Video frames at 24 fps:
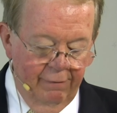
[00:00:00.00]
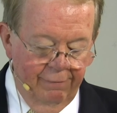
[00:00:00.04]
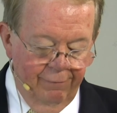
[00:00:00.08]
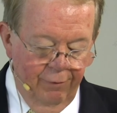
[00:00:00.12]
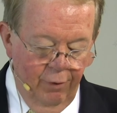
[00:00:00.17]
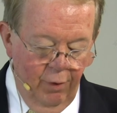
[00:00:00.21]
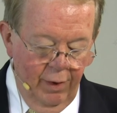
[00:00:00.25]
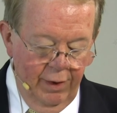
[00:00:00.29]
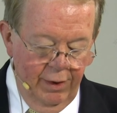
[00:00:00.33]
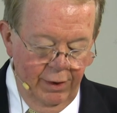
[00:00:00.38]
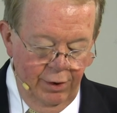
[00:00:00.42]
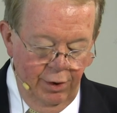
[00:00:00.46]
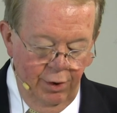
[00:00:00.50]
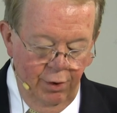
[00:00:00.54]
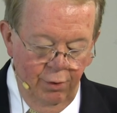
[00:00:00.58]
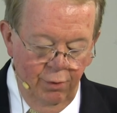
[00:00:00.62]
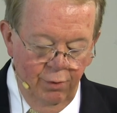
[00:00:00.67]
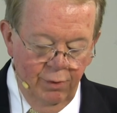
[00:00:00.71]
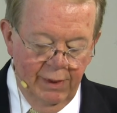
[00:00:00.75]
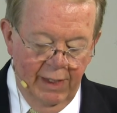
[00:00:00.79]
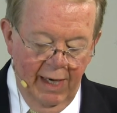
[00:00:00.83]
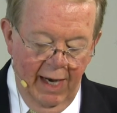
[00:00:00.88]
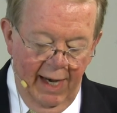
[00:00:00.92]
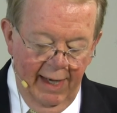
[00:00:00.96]
for a
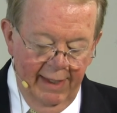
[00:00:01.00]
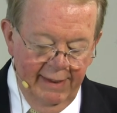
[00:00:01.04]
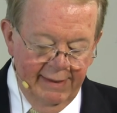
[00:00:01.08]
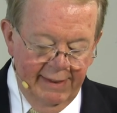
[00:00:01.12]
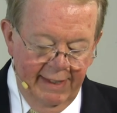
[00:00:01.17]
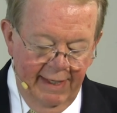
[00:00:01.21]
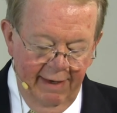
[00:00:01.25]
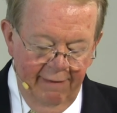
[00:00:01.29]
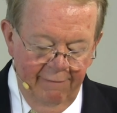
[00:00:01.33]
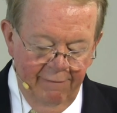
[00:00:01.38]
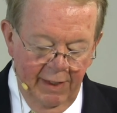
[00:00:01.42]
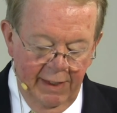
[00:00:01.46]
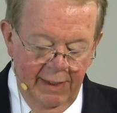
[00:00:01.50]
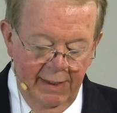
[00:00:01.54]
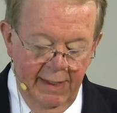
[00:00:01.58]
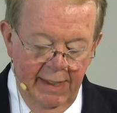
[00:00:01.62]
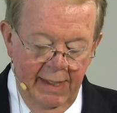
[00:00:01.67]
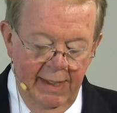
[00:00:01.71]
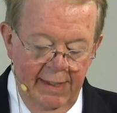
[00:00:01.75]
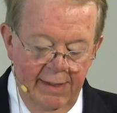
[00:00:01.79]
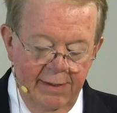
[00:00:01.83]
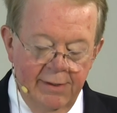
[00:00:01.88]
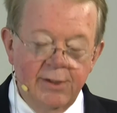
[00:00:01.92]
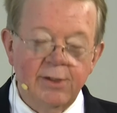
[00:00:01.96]
new God-given
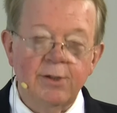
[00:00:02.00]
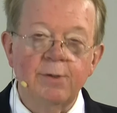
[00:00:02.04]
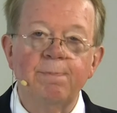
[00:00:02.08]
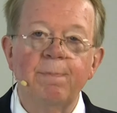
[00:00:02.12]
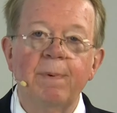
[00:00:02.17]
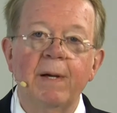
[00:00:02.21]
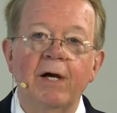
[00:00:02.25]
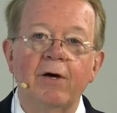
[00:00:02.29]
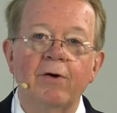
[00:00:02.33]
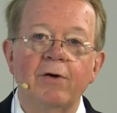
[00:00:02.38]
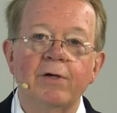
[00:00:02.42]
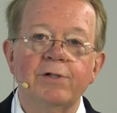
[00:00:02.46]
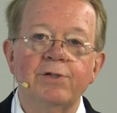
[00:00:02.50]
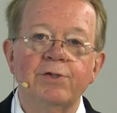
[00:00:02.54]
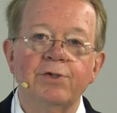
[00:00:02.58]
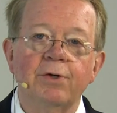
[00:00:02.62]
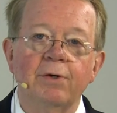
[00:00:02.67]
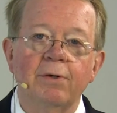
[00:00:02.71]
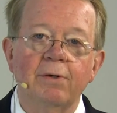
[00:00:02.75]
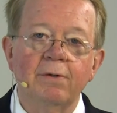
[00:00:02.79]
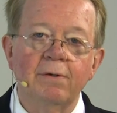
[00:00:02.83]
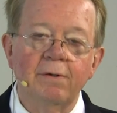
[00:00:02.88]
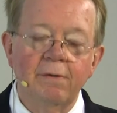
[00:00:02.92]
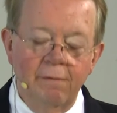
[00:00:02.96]

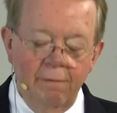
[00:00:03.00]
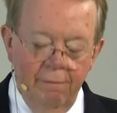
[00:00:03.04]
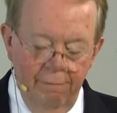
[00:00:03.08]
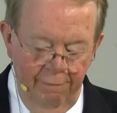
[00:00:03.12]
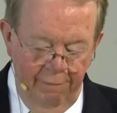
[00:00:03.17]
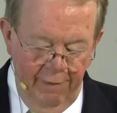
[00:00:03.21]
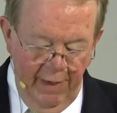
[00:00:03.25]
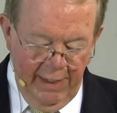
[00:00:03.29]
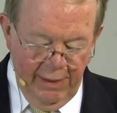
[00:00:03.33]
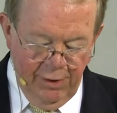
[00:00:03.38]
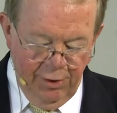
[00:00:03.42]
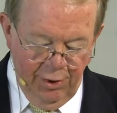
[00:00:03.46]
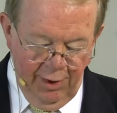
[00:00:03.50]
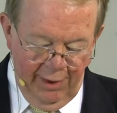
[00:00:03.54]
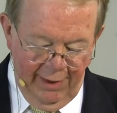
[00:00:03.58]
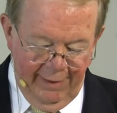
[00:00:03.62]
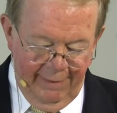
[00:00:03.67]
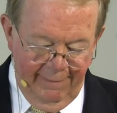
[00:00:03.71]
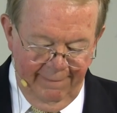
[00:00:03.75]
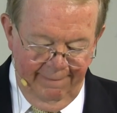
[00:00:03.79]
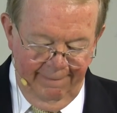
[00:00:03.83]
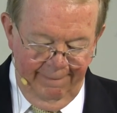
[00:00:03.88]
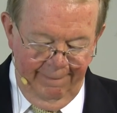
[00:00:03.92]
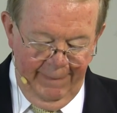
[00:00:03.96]
spiritual
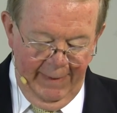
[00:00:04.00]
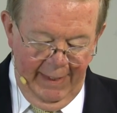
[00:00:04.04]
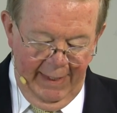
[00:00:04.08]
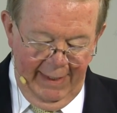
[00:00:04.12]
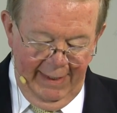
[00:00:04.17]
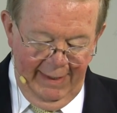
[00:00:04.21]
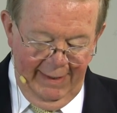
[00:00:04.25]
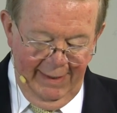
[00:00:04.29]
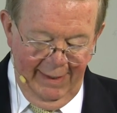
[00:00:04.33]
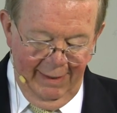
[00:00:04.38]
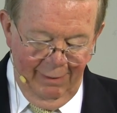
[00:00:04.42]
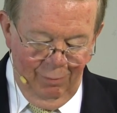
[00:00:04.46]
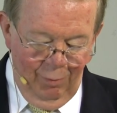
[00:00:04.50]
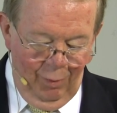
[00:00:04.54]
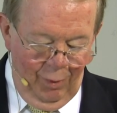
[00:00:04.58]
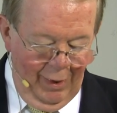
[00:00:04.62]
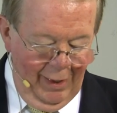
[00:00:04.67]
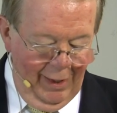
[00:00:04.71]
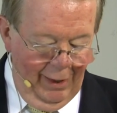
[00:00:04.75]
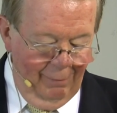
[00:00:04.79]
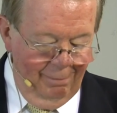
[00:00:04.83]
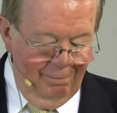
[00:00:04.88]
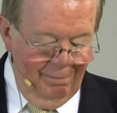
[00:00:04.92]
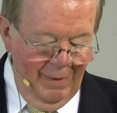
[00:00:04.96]
vision that will
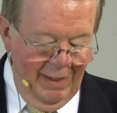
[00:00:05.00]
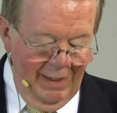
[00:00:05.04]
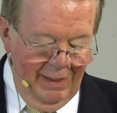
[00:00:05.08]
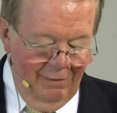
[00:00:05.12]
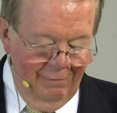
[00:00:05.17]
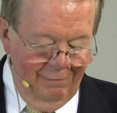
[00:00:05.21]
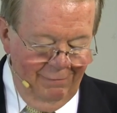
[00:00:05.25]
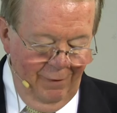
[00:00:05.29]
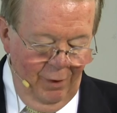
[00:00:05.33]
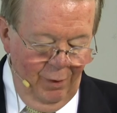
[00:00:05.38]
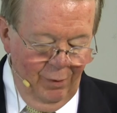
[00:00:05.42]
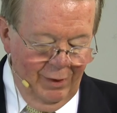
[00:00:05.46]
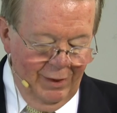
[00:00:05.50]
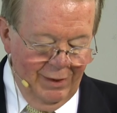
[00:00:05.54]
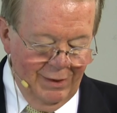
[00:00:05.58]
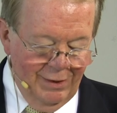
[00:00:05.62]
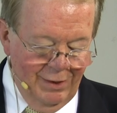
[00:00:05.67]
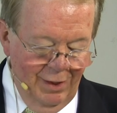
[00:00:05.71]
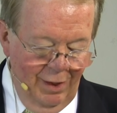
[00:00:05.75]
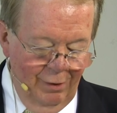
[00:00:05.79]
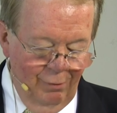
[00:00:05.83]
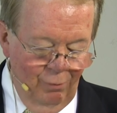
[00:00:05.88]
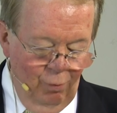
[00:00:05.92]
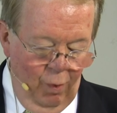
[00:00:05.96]
help me to
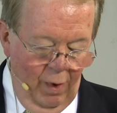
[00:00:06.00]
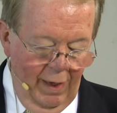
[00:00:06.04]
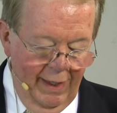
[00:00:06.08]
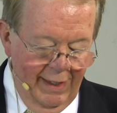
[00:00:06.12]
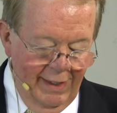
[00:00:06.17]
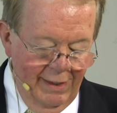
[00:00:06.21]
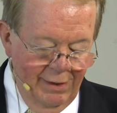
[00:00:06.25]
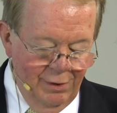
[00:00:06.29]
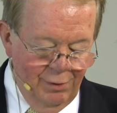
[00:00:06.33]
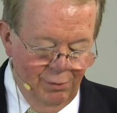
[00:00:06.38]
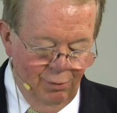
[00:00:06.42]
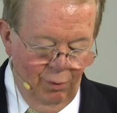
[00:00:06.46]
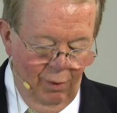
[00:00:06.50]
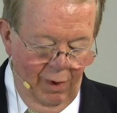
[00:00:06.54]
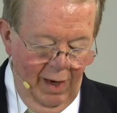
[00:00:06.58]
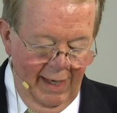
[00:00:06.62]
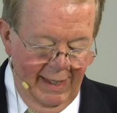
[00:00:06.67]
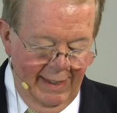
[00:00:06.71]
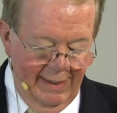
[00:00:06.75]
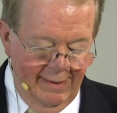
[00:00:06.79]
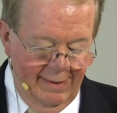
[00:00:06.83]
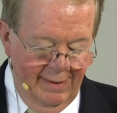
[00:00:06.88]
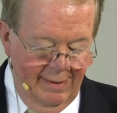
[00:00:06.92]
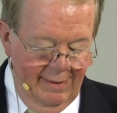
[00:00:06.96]
focus on what is
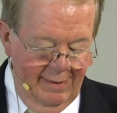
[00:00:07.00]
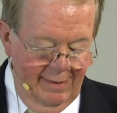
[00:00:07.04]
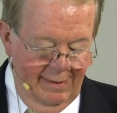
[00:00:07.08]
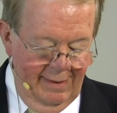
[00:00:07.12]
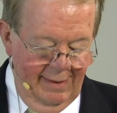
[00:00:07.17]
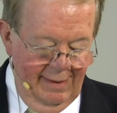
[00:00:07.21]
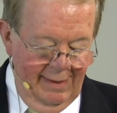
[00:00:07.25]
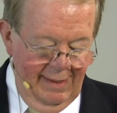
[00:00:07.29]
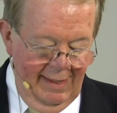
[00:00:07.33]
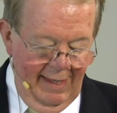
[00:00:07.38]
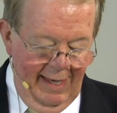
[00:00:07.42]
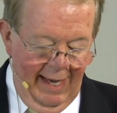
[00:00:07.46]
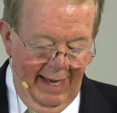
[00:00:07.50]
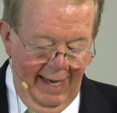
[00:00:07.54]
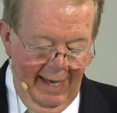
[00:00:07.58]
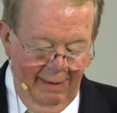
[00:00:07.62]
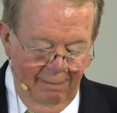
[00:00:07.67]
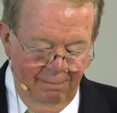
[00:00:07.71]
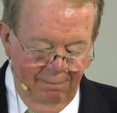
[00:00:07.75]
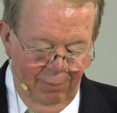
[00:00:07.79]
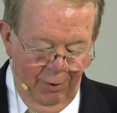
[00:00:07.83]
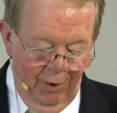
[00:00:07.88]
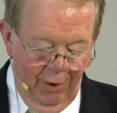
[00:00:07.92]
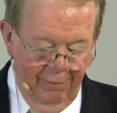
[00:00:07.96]
right
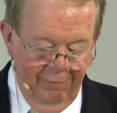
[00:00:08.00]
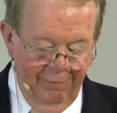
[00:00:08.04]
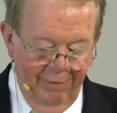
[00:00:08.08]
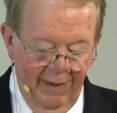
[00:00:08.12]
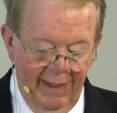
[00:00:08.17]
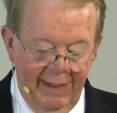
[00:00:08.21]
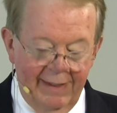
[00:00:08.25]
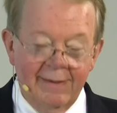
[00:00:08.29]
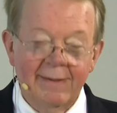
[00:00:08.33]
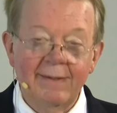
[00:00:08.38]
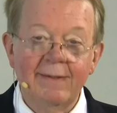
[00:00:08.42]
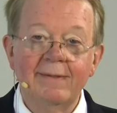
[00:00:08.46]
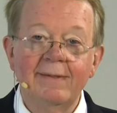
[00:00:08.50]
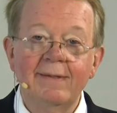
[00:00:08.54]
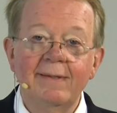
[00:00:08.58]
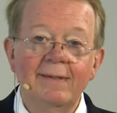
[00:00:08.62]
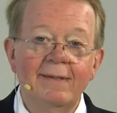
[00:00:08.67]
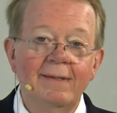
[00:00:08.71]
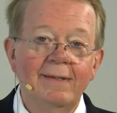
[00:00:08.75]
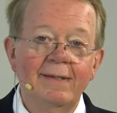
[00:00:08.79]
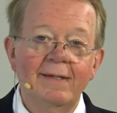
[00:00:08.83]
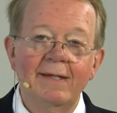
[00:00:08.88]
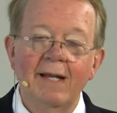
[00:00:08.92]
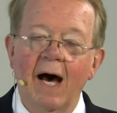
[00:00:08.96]
and perfect,
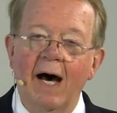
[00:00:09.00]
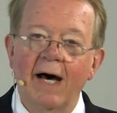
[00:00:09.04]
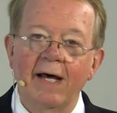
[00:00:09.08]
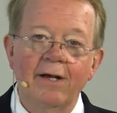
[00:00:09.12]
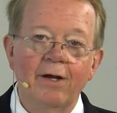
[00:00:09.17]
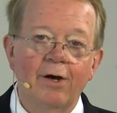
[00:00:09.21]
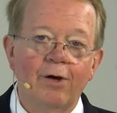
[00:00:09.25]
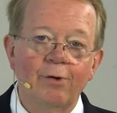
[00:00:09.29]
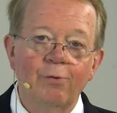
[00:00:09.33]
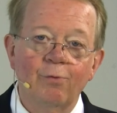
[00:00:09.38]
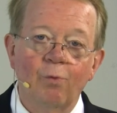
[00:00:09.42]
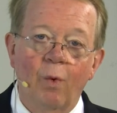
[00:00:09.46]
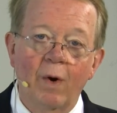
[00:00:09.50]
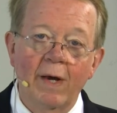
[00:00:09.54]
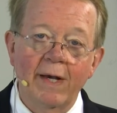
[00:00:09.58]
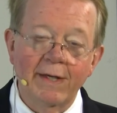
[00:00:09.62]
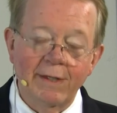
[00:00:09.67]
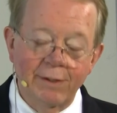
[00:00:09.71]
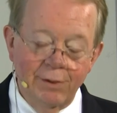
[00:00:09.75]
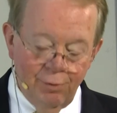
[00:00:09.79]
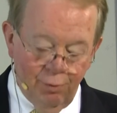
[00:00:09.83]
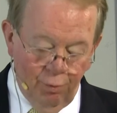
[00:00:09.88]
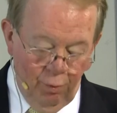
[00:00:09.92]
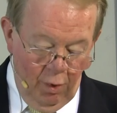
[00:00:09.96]
not on what
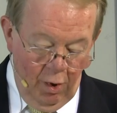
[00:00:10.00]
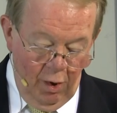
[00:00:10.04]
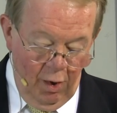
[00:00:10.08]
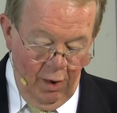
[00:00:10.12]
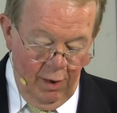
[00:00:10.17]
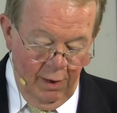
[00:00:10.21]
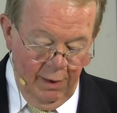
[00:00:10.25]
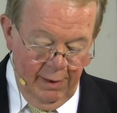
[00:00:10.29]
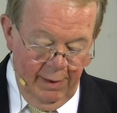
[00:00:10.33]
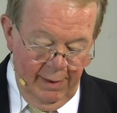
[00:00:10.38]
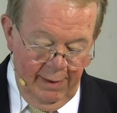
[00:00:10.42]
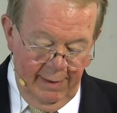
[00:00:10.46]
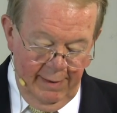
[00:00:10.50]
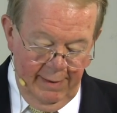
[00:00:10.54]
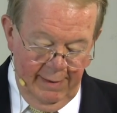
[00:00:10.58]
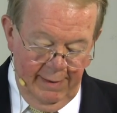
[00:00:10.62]
is wrong.